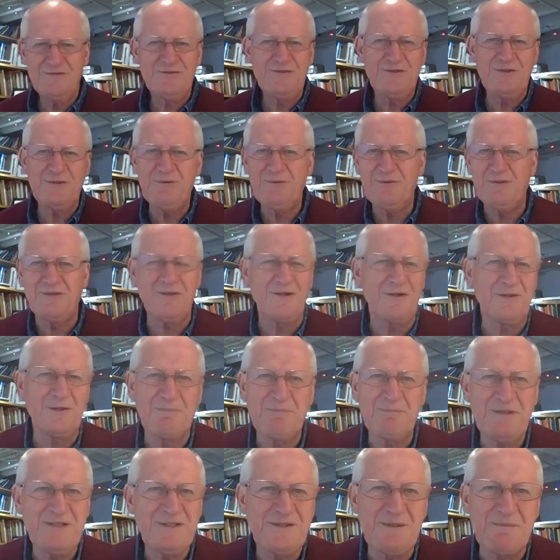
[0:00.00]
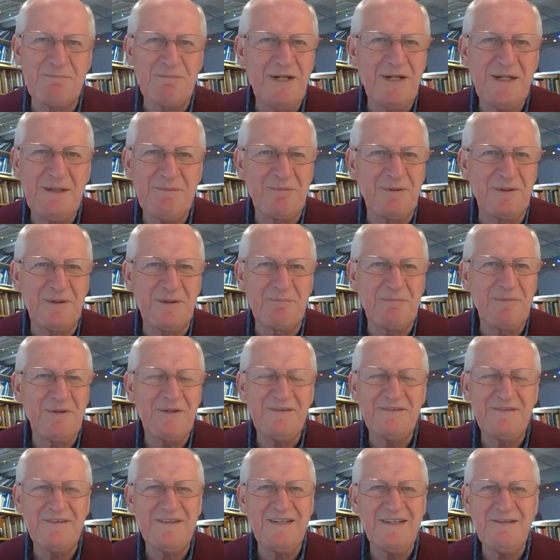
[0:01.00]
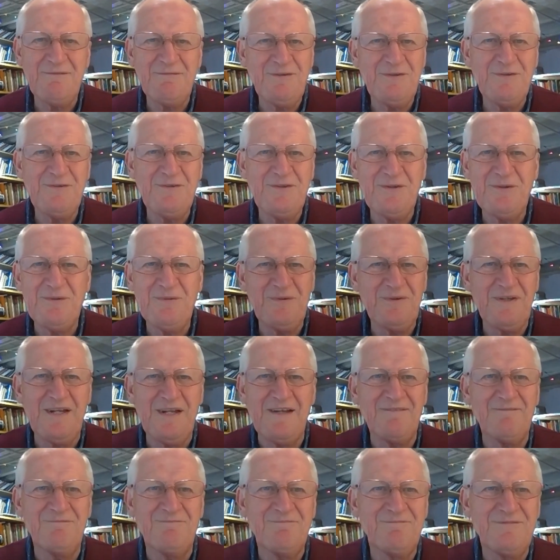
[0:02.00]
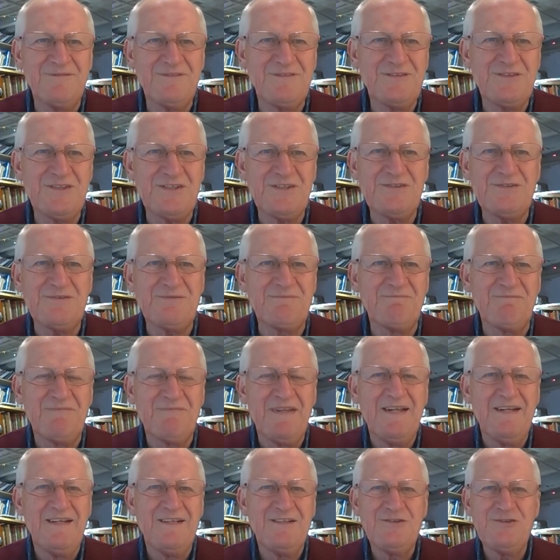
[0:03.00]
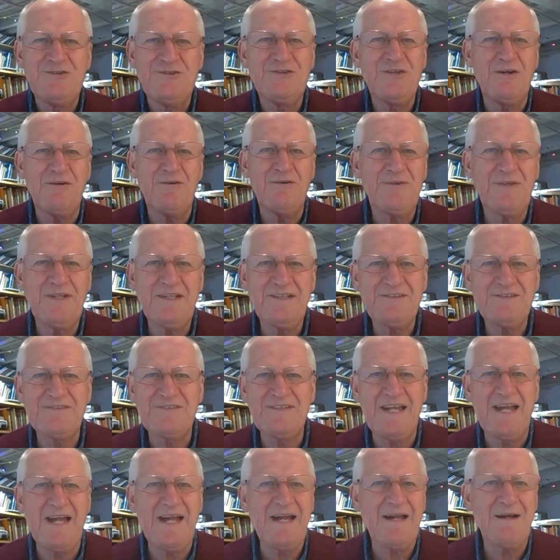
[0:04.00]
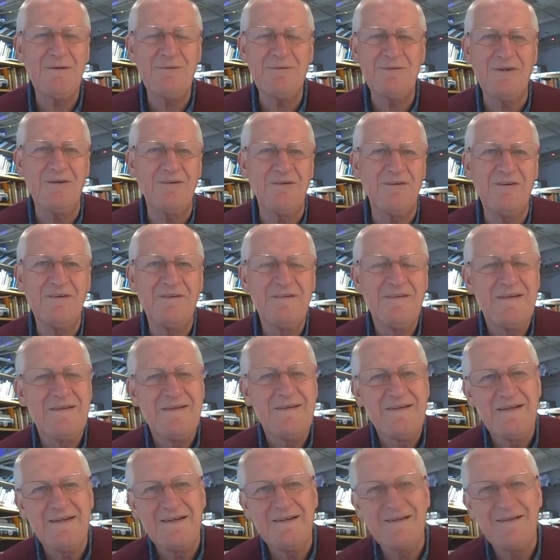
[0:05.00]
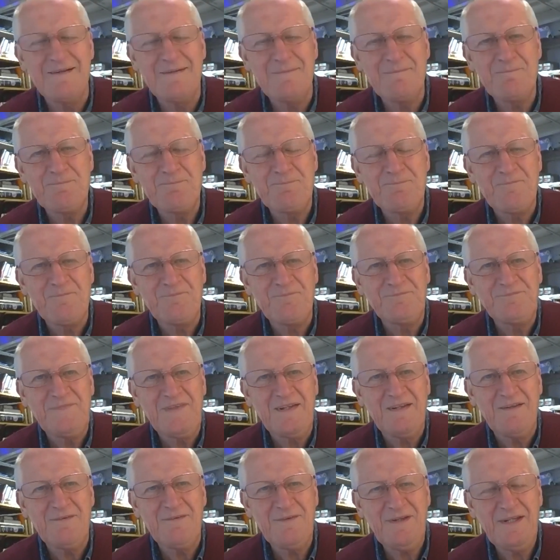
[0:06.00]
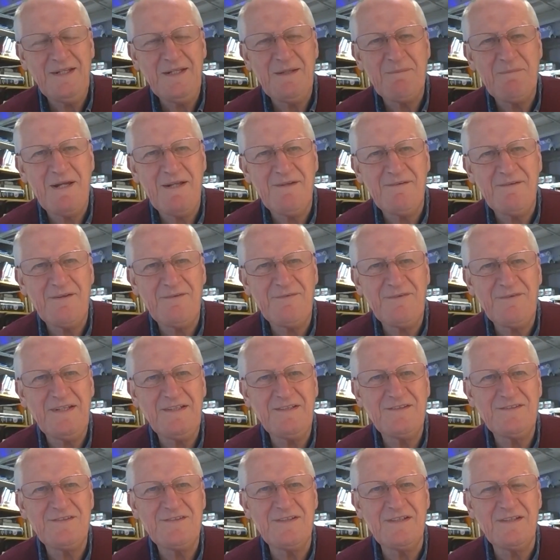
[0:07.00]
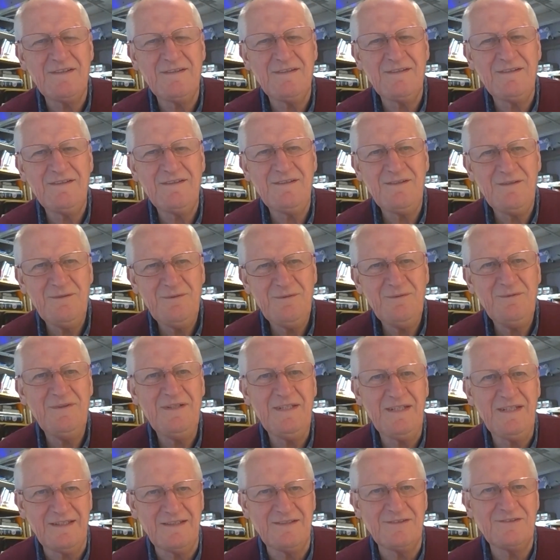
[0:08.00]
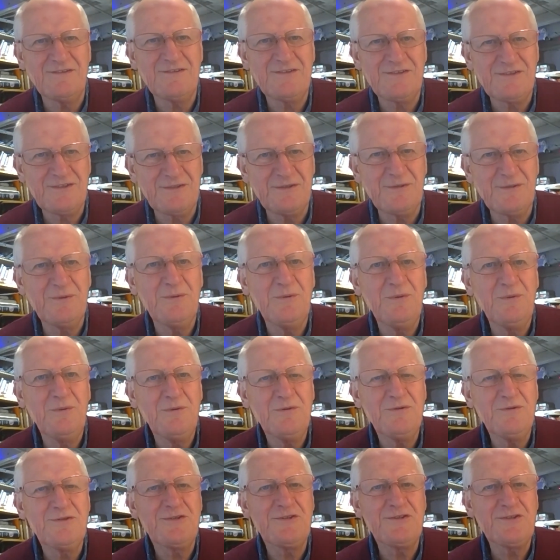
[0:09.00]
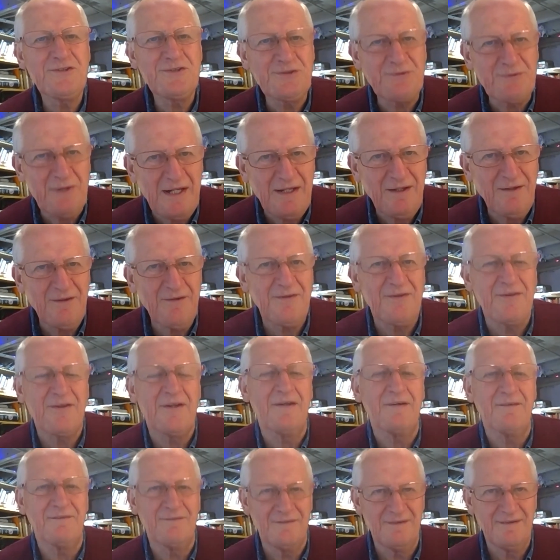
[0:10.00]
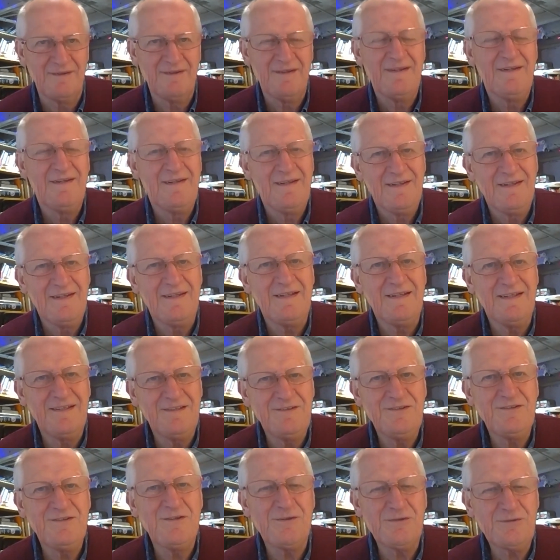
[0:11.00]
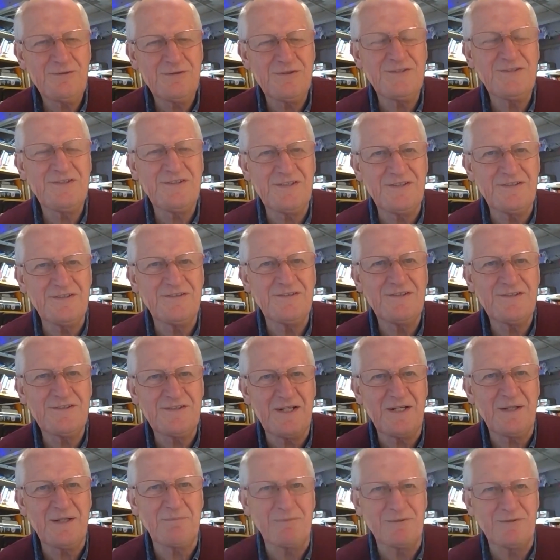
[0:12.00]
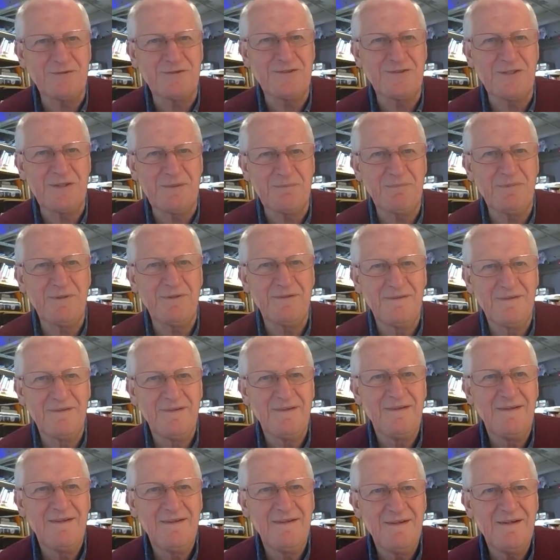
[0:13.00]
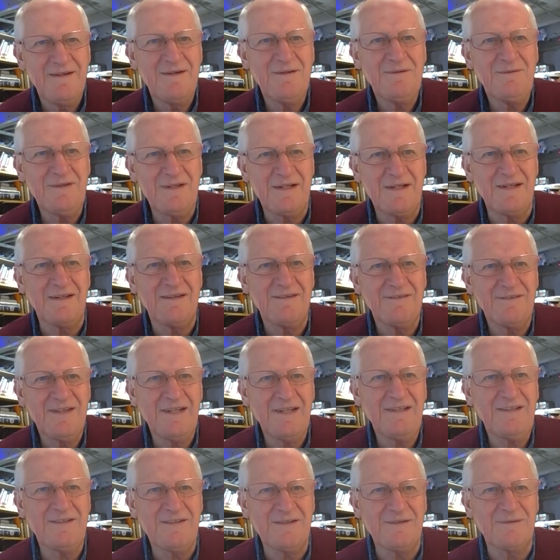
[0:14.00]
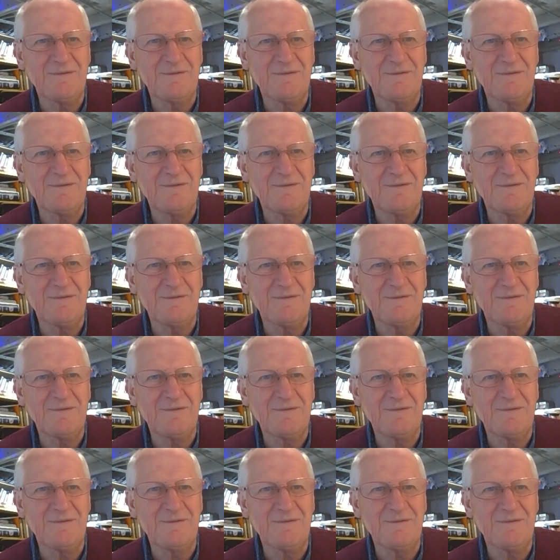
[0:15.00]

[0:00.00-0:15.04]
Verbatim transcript: doodle on a piece of paper, but if you do, then just jot things down or um, think about the things that you need to strengthen in your Christian discipleship. Okay, thank